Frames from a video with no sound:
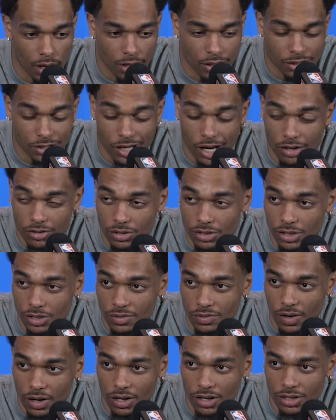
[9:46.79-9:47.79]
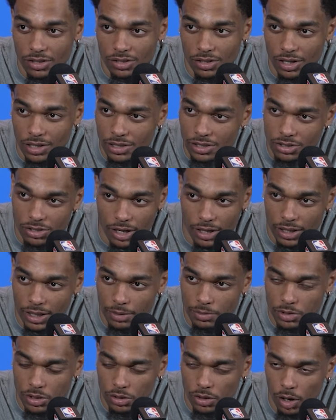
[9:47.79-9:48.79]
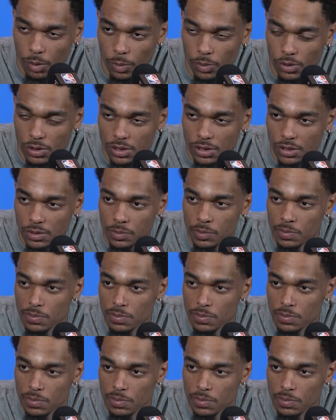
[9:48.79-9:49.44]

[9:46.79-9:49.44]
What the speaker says: The shots were just falling, so I just tried to keep shooting open ones.